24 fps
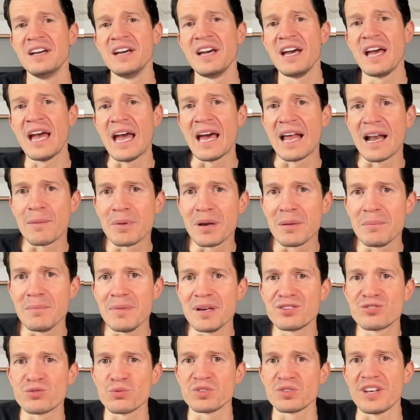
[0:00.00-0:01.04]
and I'm going to
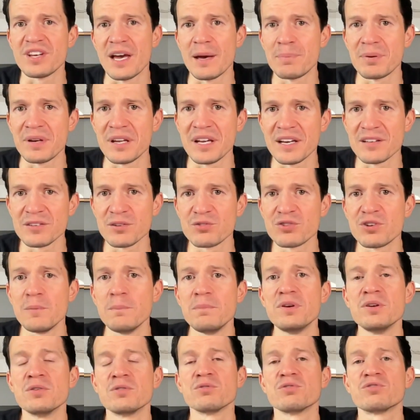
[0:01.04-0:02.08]
miss what's happening on those
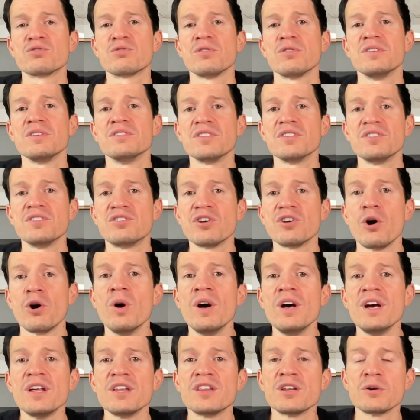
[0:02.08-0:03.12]
computer screens. And so
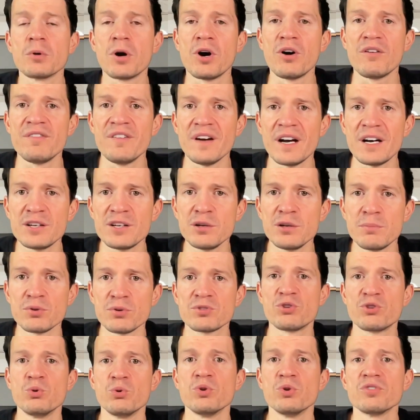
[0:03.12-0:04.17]
they're all yeah. valuable
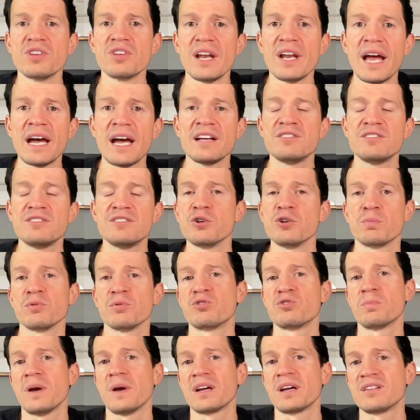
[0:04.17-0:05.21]
tools that add to your
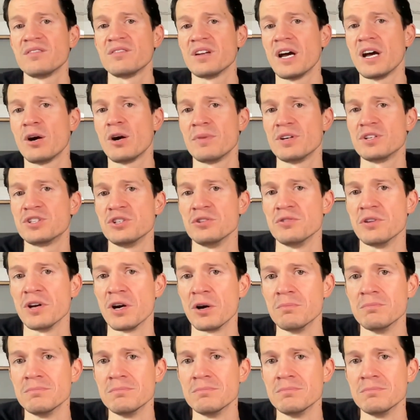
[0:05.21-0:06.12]
perspective and how much you know.